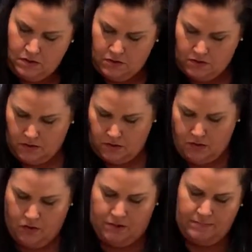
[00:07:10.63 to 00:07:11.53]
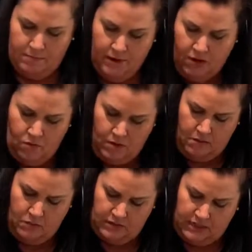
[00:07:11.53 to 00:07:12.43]
So I'm gonna grab the bigger
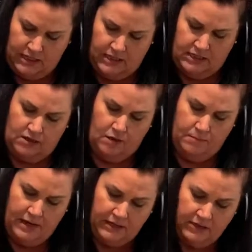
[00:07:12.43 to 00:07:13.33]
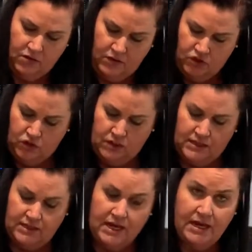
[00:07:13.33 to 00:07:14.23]
one once I get this all mixed. So as you can
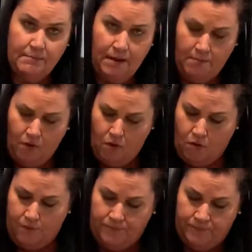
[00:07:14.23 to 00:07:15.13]
see in my bowl,